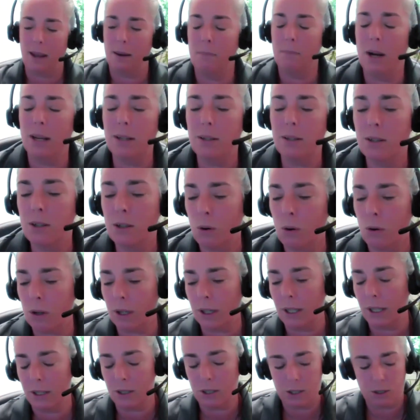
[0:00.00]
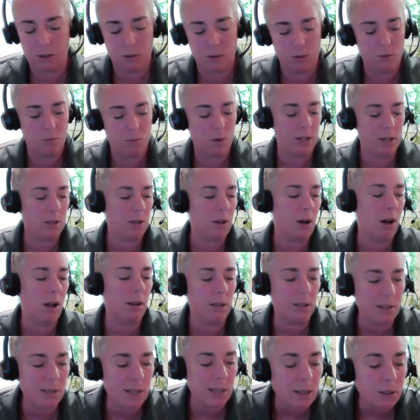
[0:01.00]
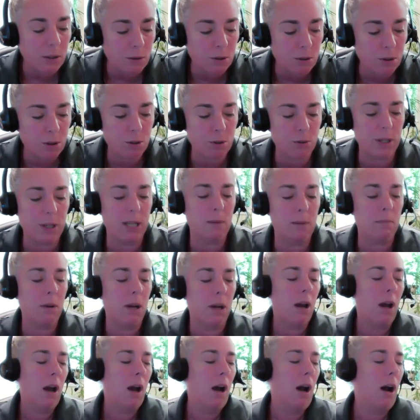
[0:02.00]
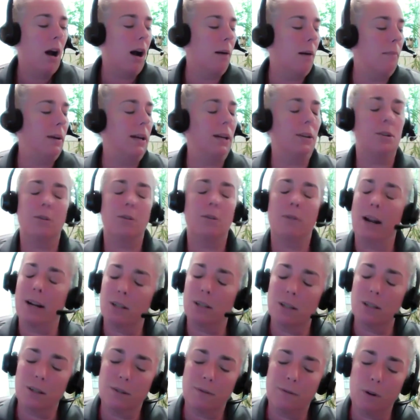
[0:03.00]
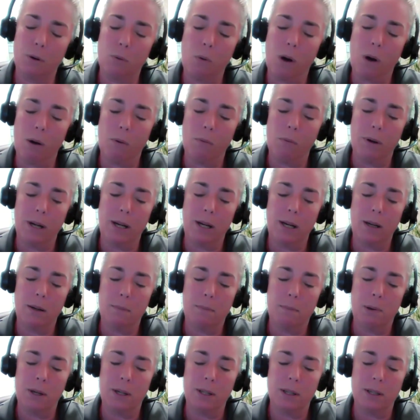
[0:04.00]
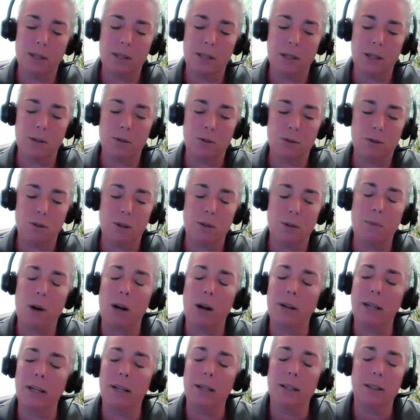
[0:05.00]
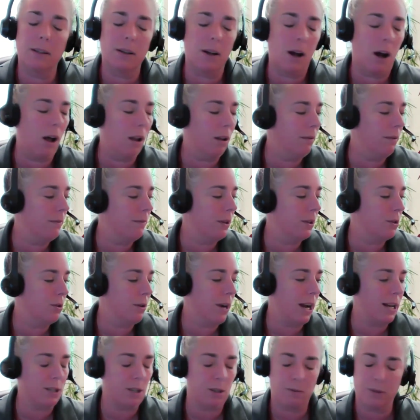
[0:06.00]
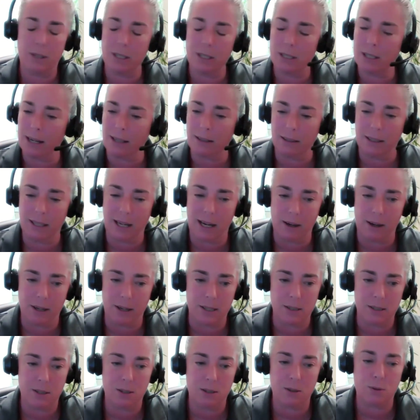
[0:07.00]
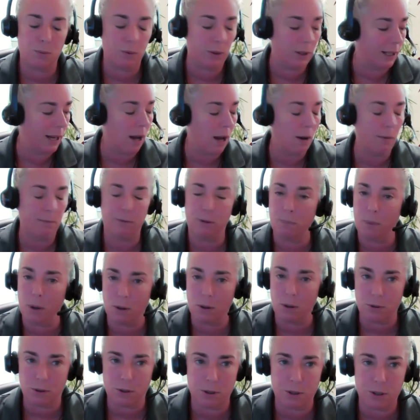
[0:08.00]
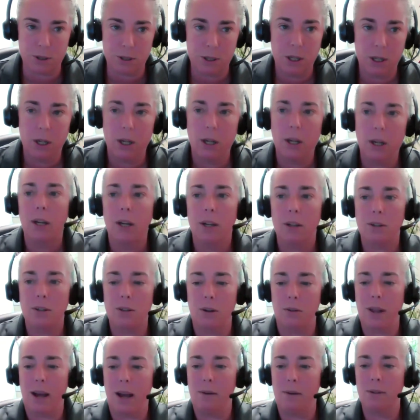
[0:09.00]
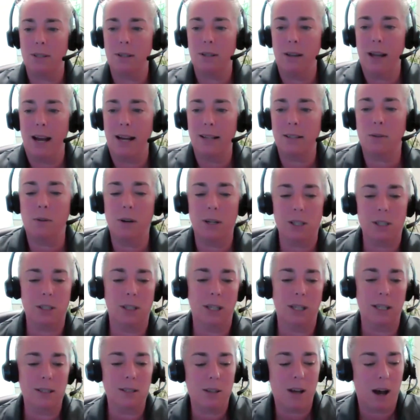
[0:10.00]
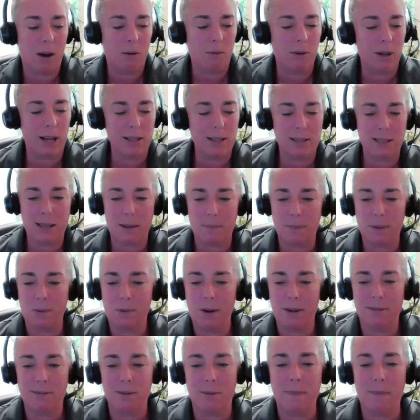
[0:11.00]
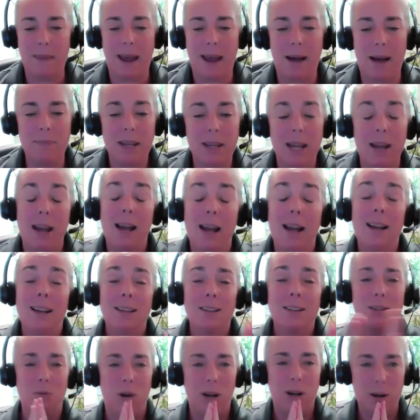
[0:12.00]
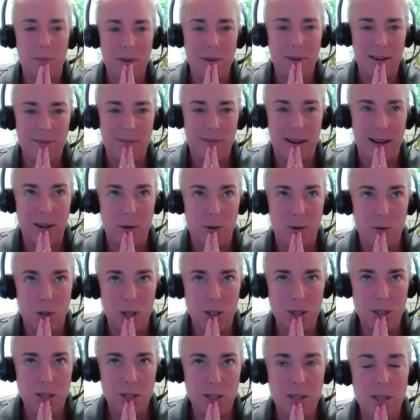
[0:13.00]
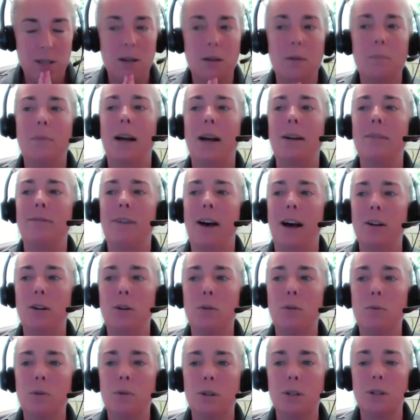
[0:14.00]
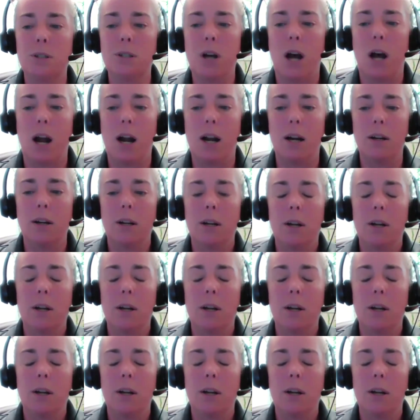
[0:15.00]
must sort into what is called a single stream, and directions for what we put in the single stream are in all of the trash and recycling areas. There's really helpful posters. So that was the last question I saw when I stepped away from that. So what are my final words? My final words are,